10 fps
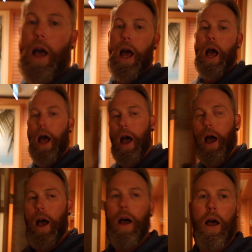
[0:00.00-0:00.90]

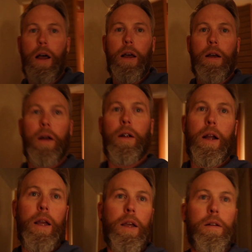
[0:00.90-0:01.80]
All
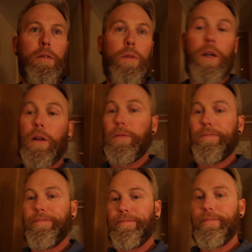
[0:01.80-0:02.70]
right. Well,
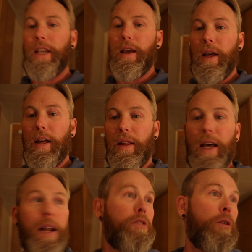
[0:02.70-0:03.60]

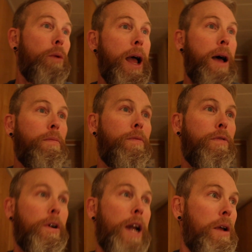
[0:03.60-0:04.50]
that is a wrap
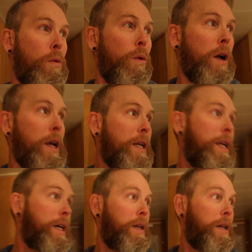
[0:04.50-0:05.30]
for night one